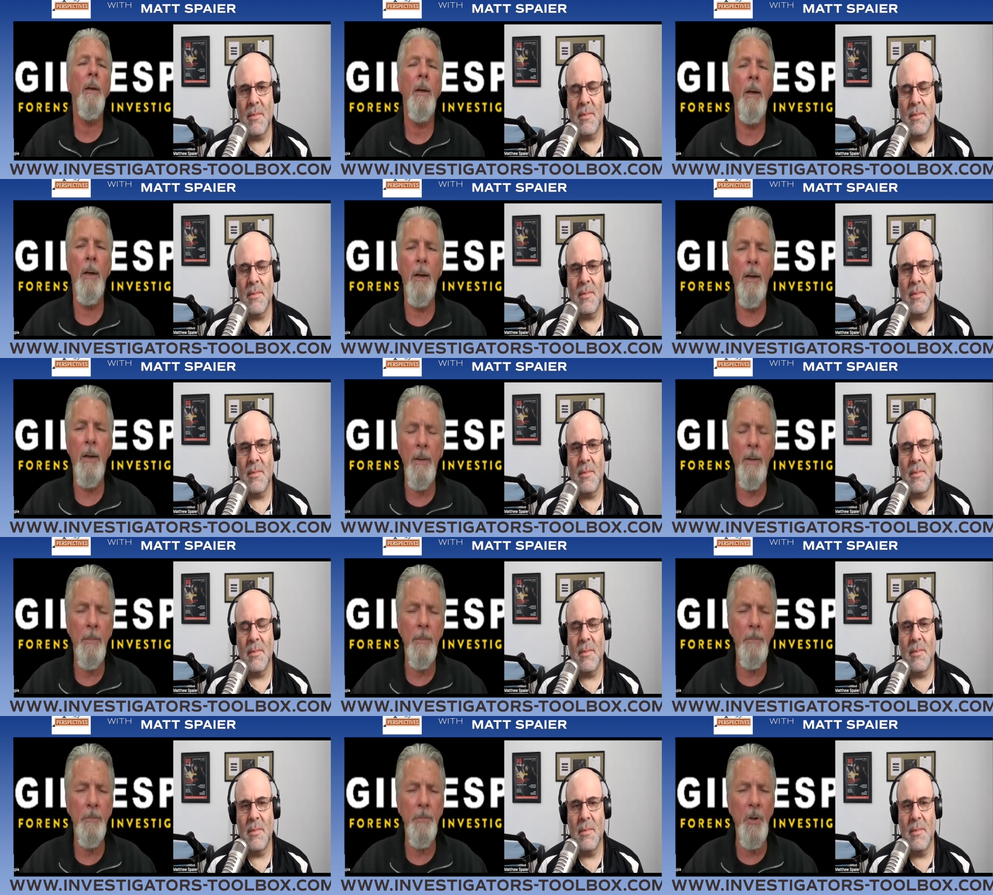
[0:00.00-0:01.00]

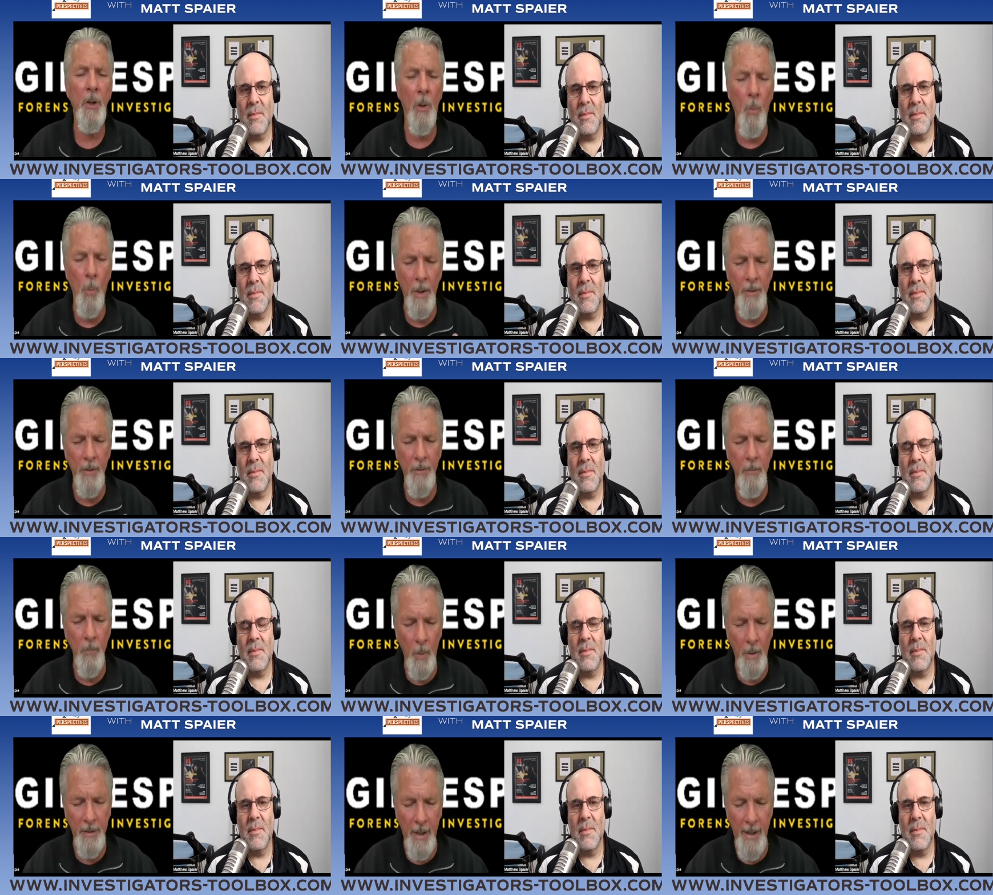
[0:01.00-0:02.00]
Speaker 1: Uh, you know what
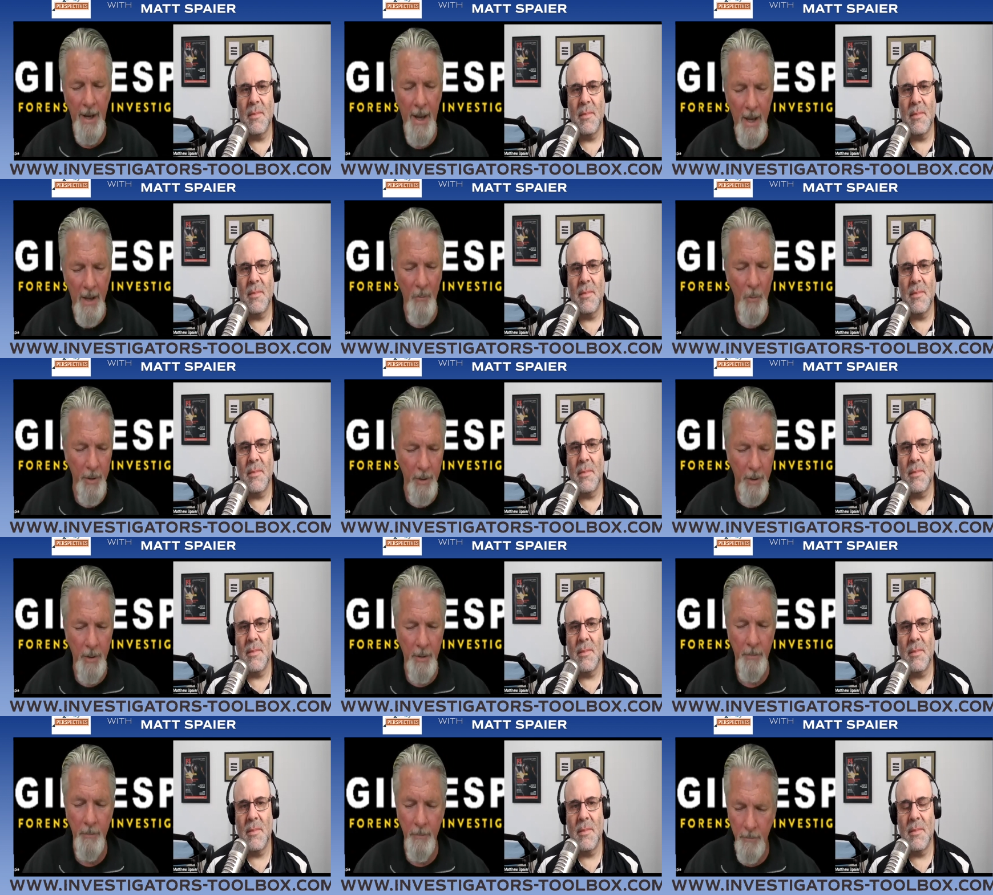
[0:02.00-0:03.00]
what they have on
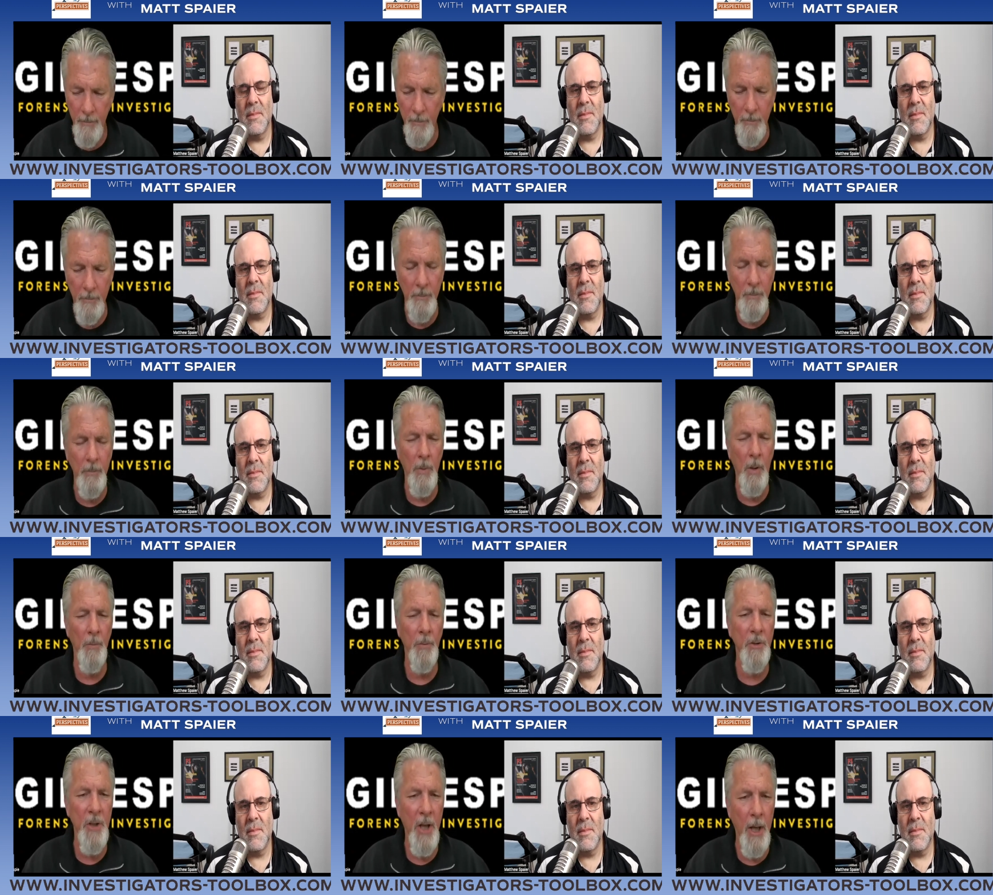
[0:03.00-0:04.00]
a
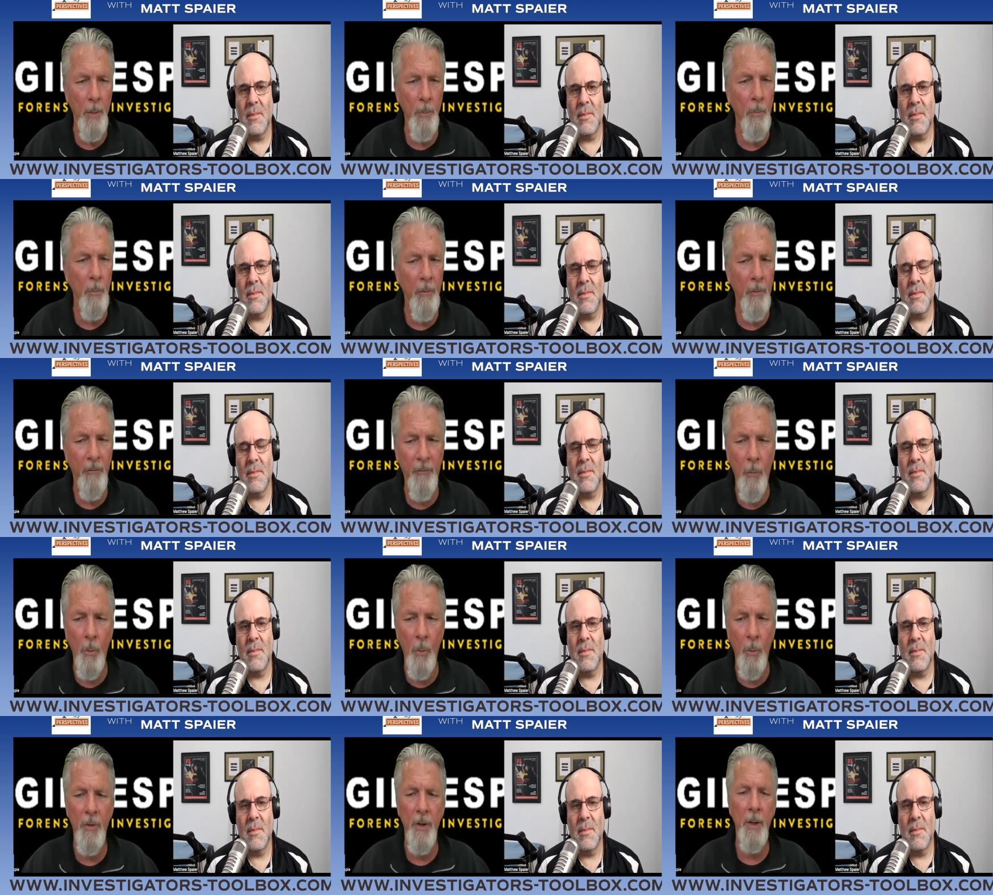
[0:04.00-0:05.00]
on the table
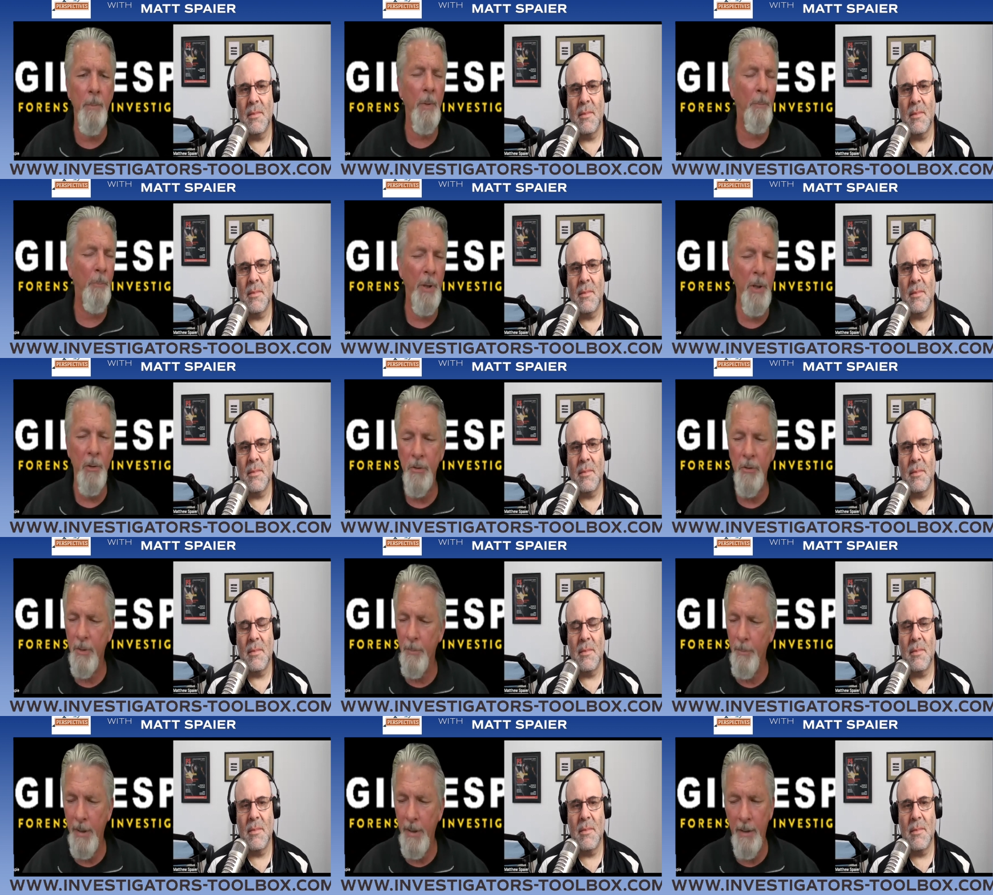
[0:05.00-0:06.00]
before them appears to
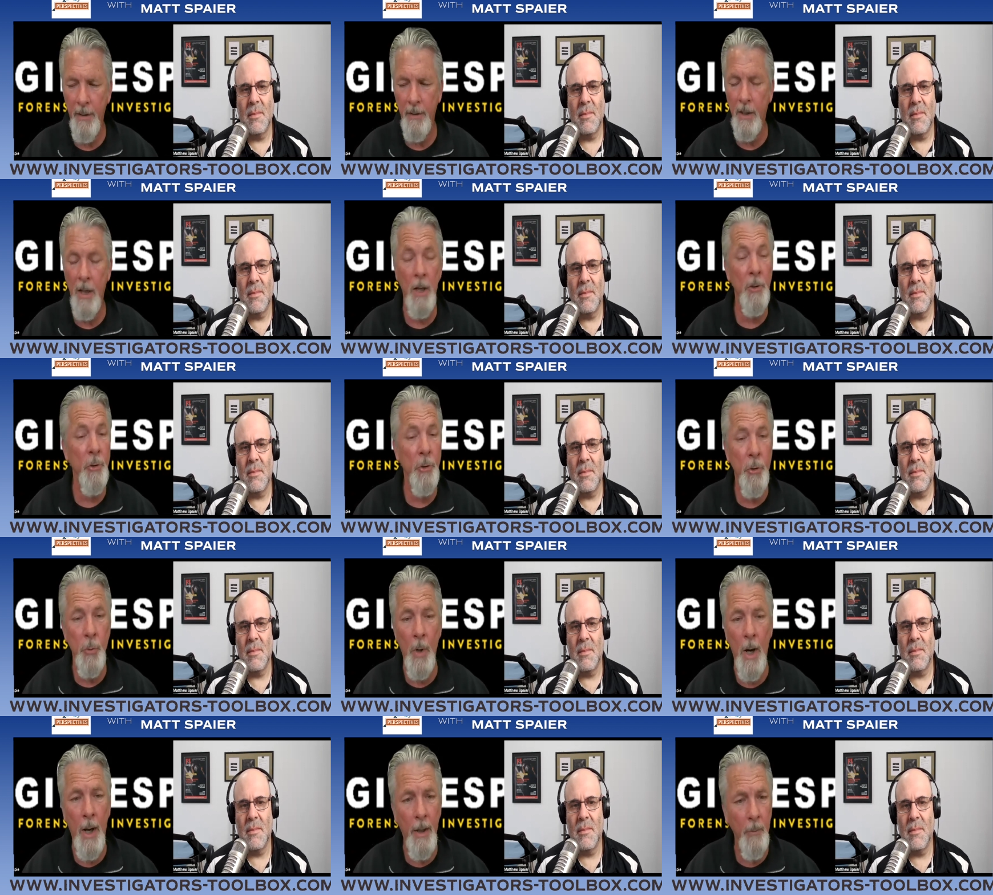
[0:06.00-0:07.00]
be cut and
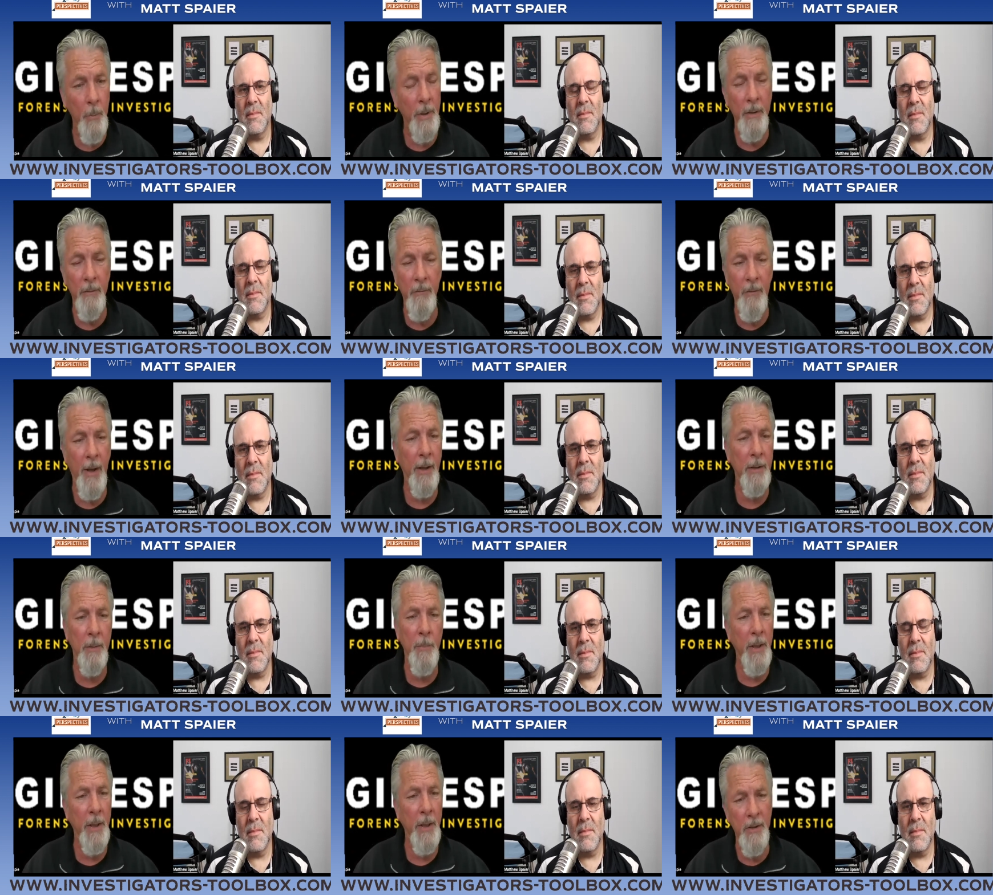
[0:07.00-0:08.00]
dry, when in fact, in
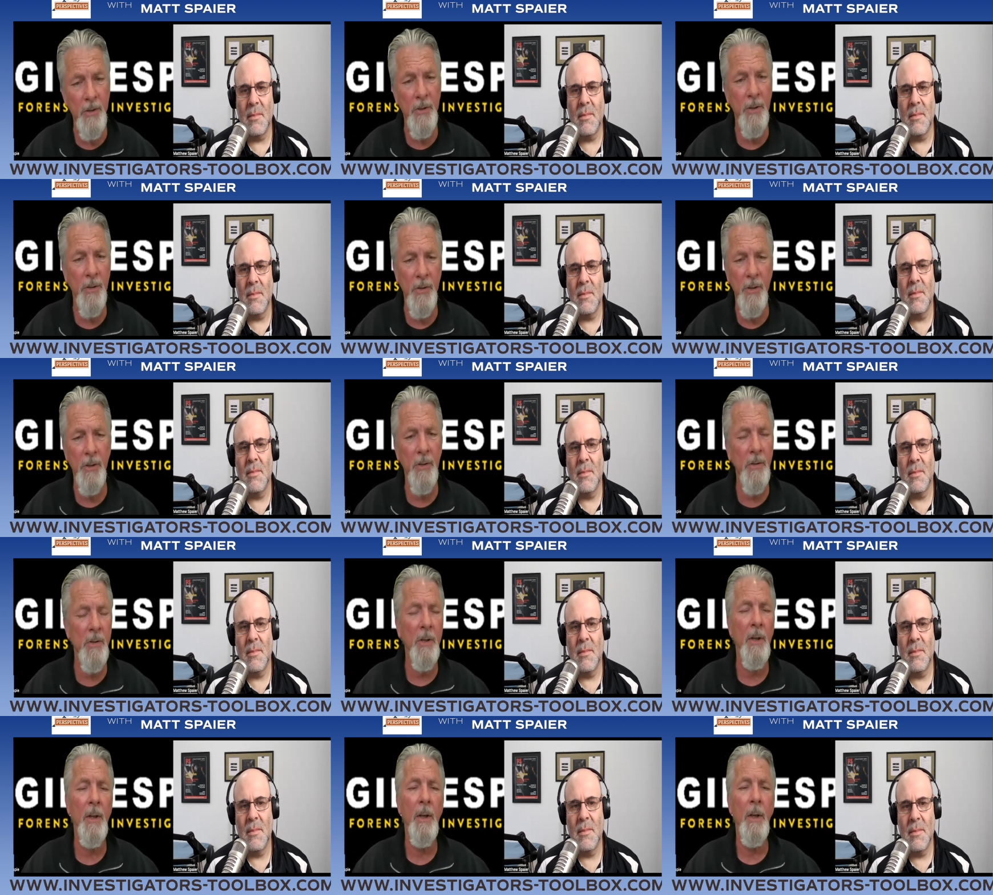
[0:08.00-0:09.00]
many instances,